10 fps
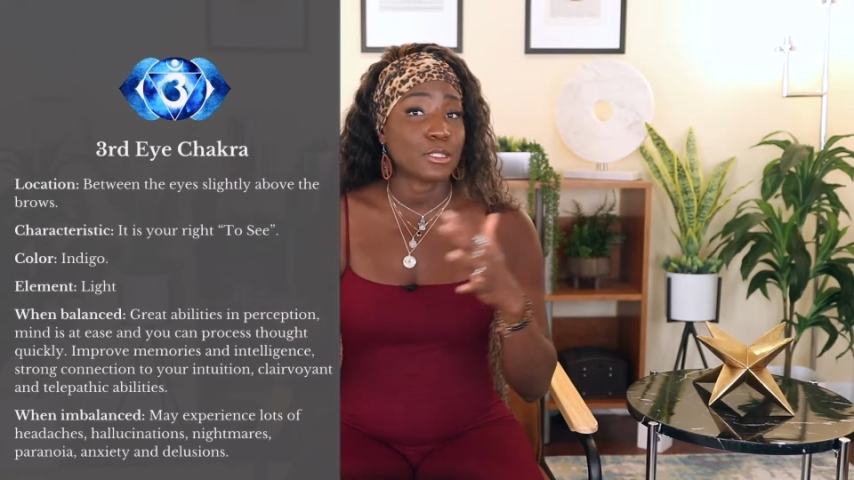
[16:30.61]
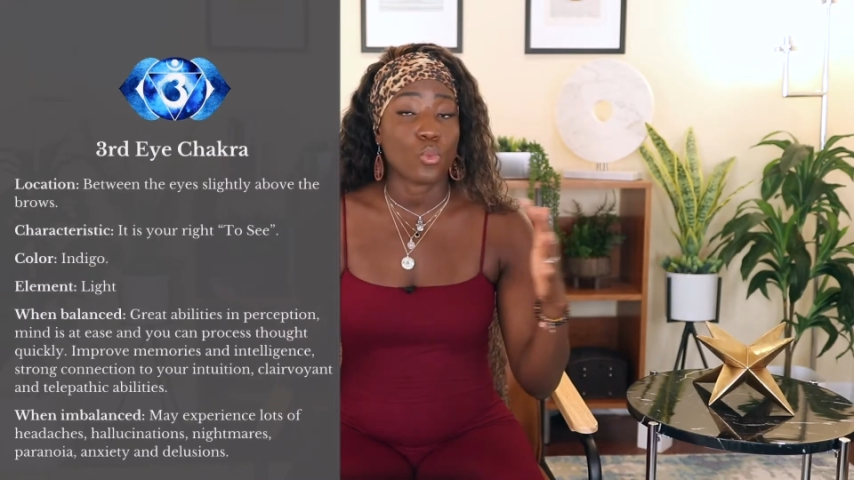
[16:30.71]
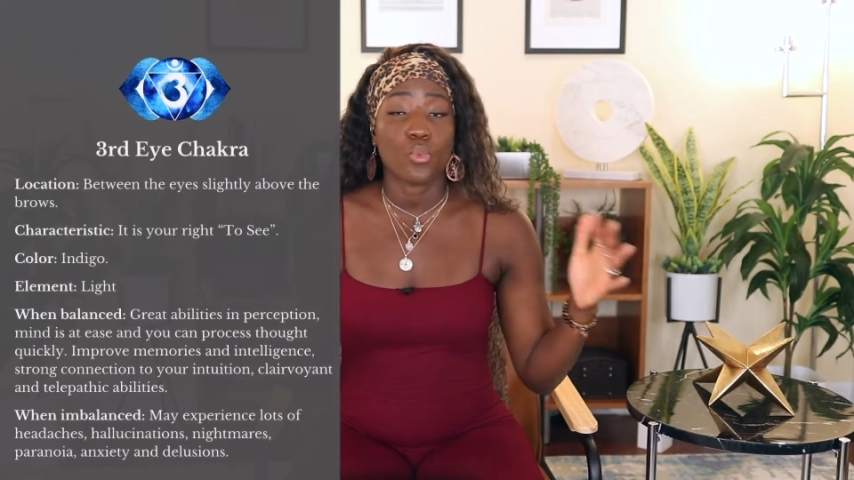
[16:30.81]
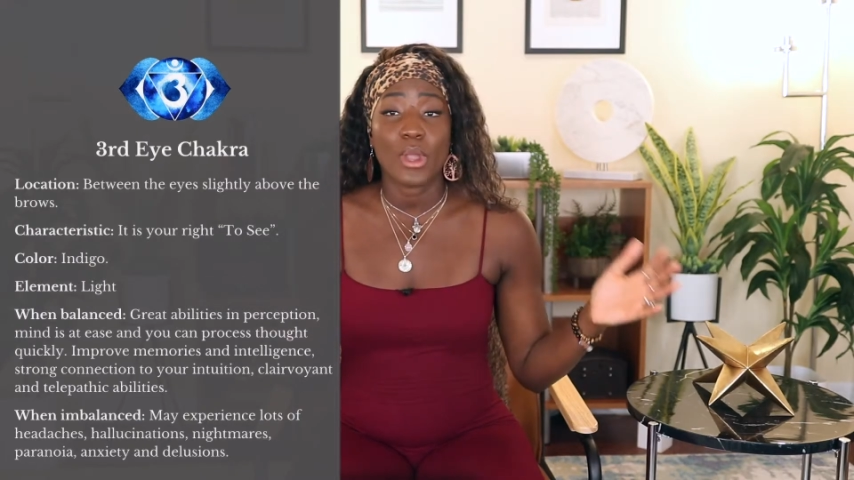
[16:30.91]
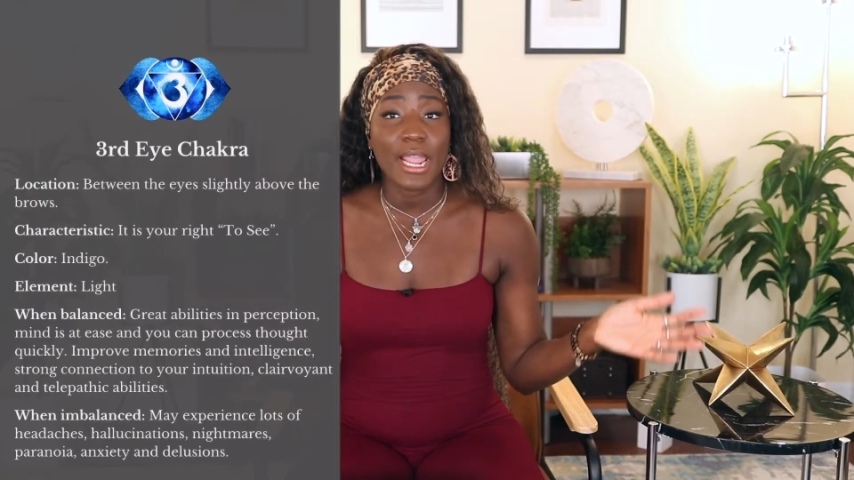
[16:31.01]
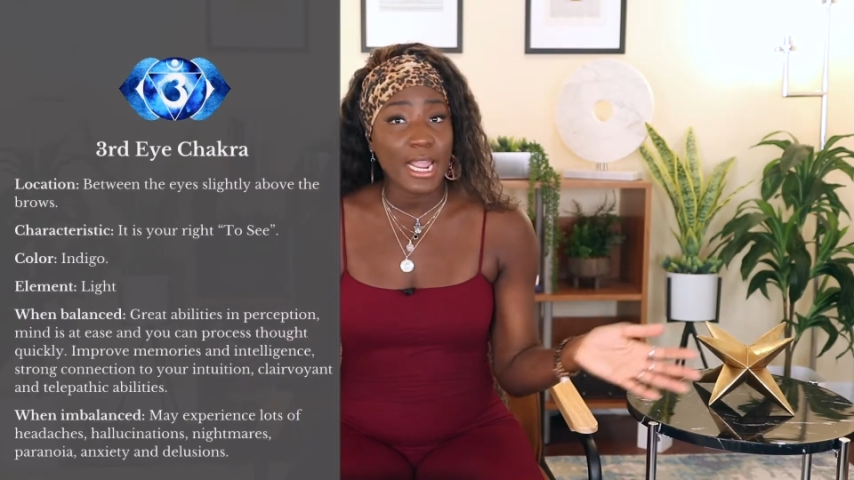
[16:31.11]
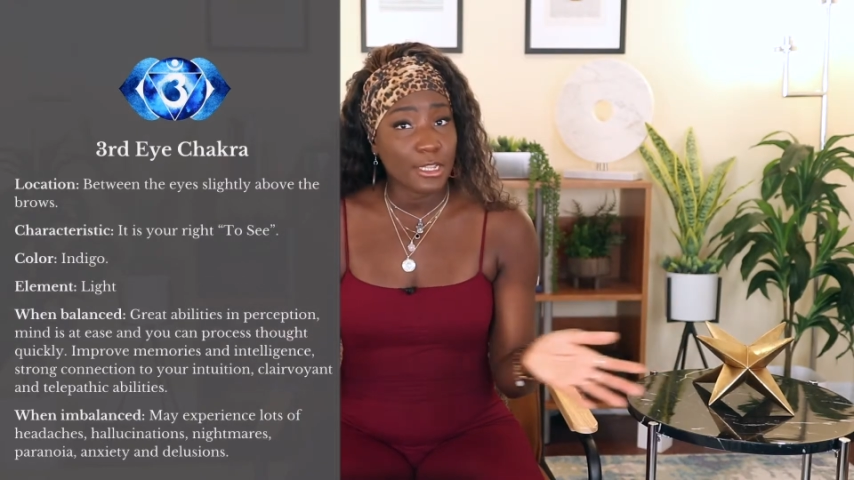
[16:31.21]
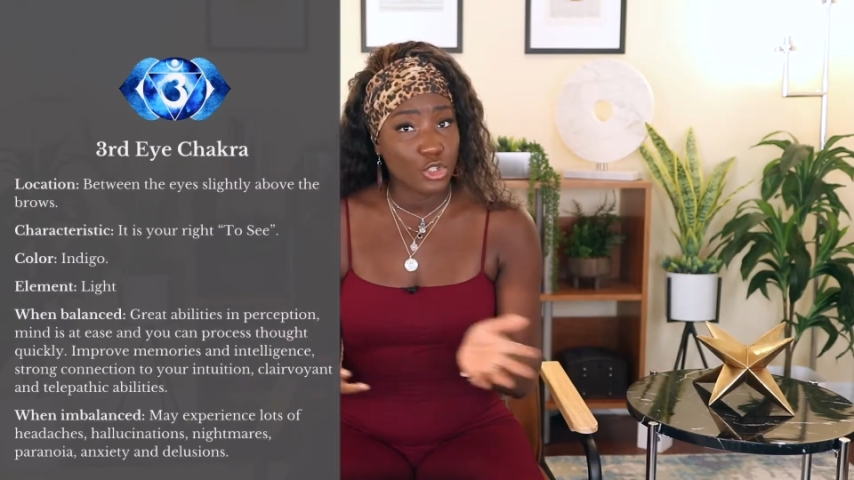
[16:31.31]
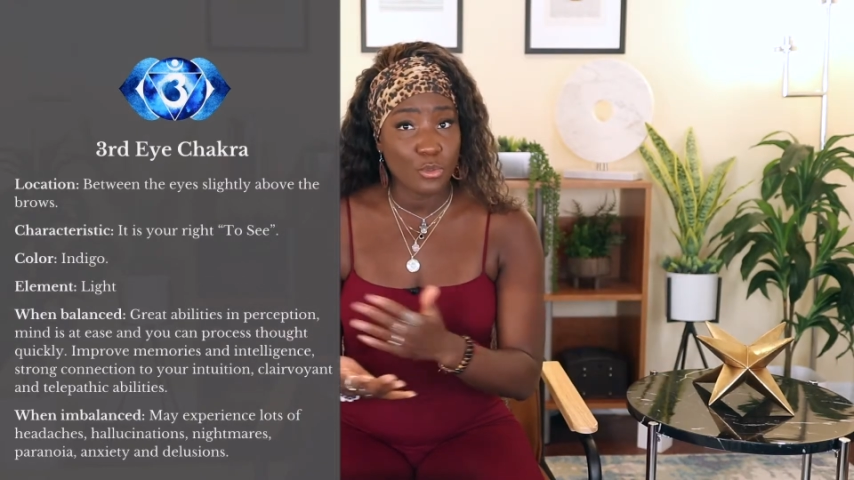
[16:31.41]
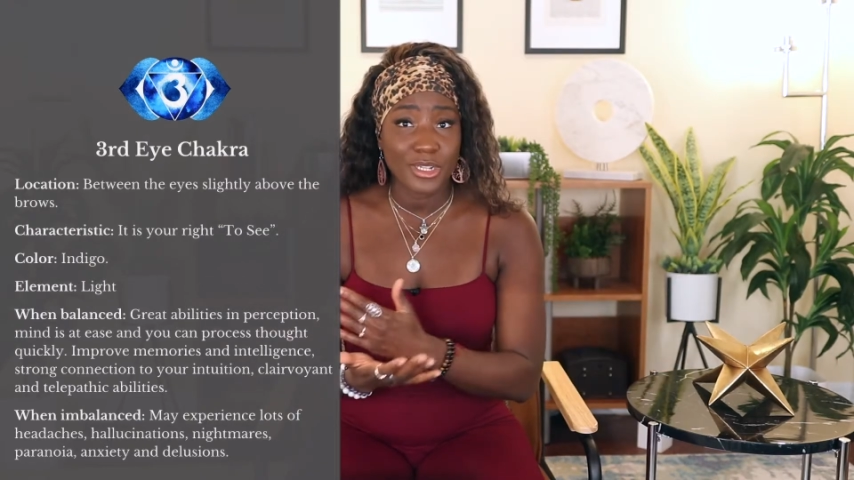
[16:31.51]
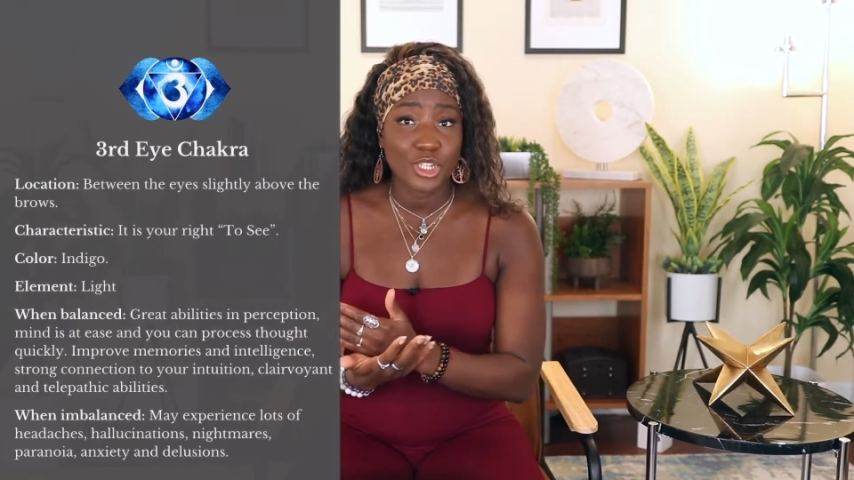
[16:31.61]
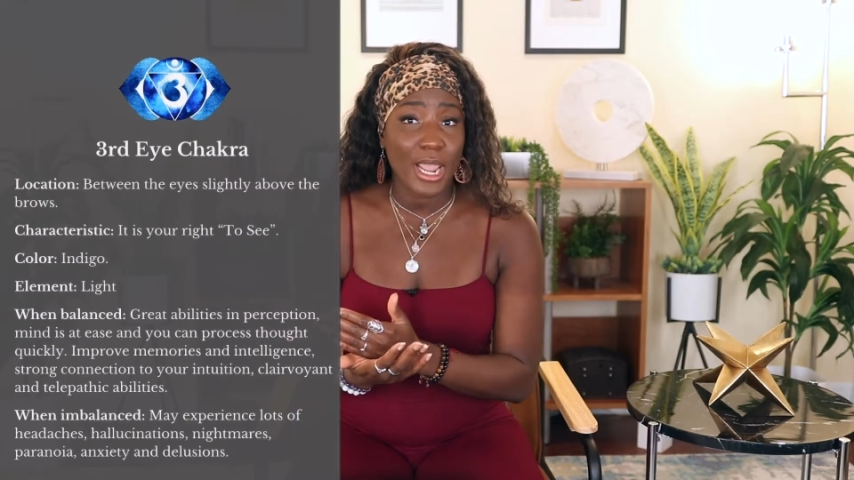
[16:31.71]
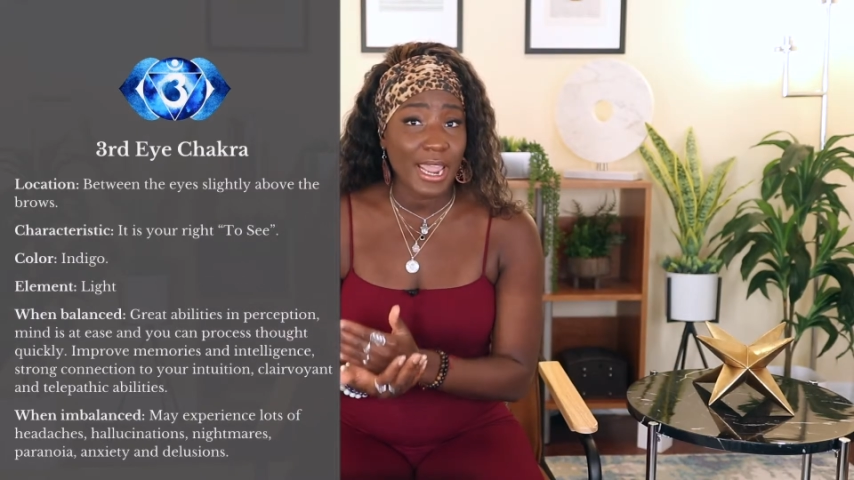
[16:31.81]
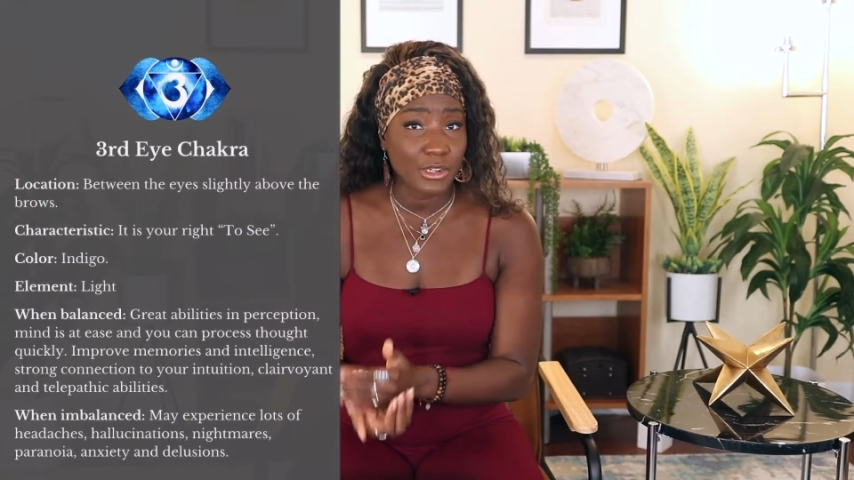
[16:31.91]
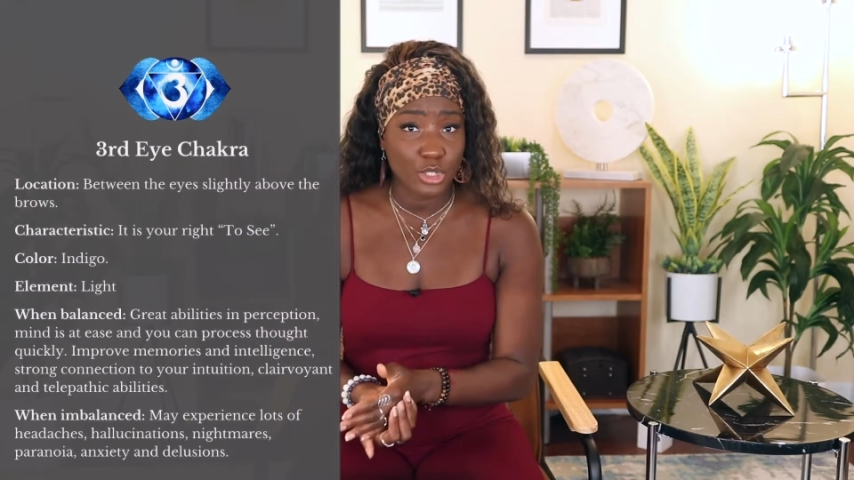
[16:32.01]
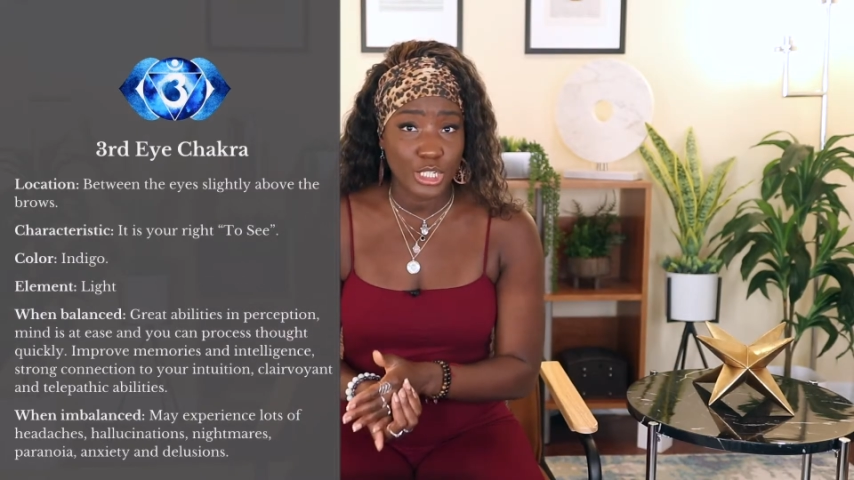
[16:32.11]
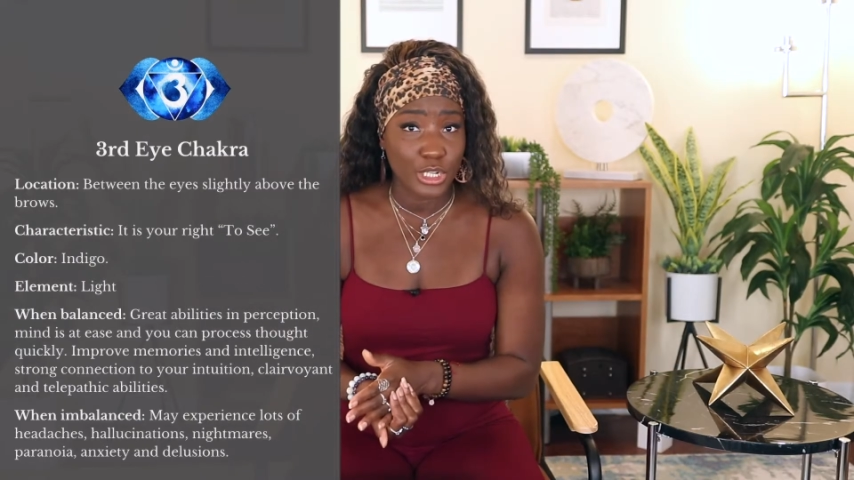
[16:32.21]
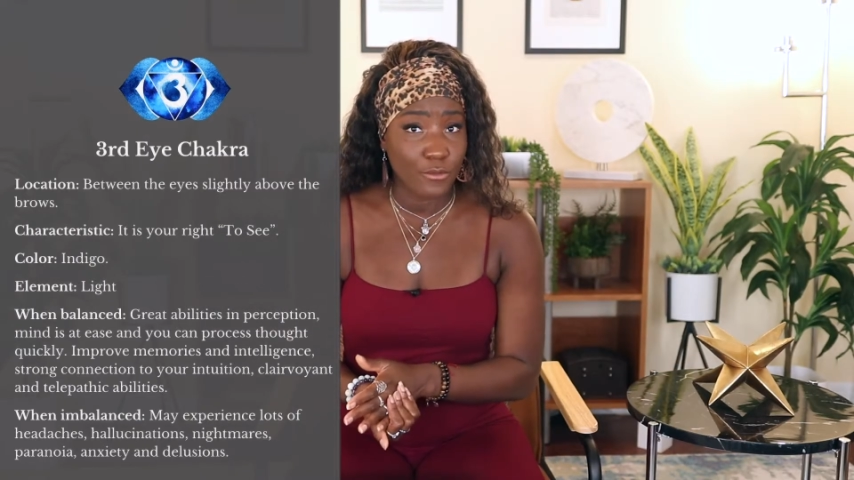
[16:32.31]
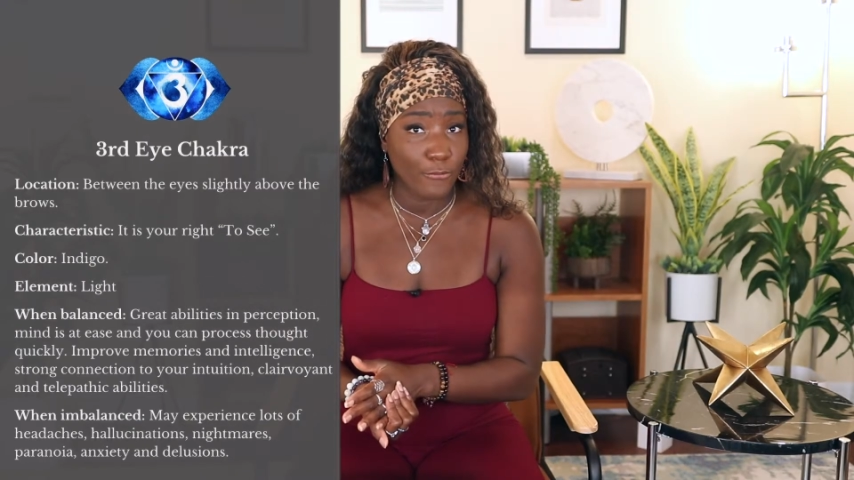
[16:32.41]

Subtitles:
way too much energy